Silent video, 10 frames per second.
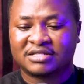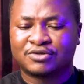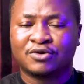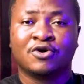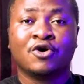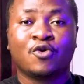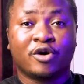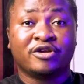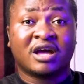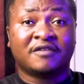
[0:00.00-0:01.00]
So
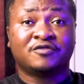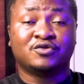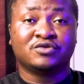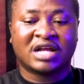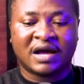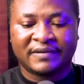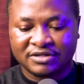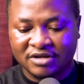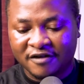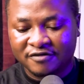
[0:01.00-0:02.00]
what you have to do now
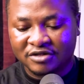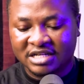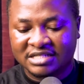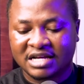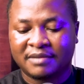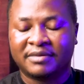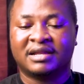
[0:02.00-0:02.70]
is you have to just come and